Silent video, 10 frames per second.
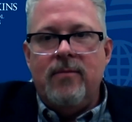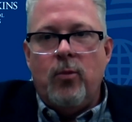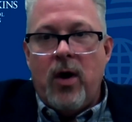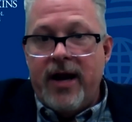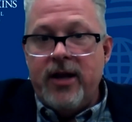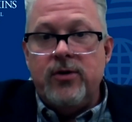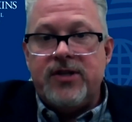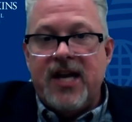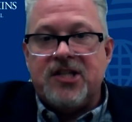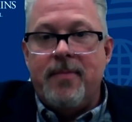where I
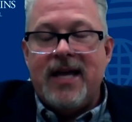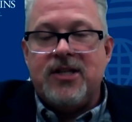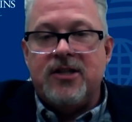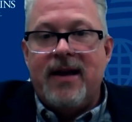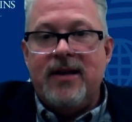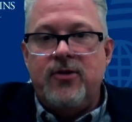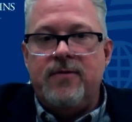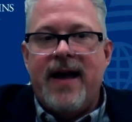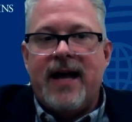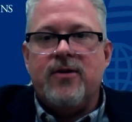use SMS as my two
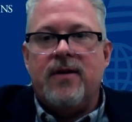factor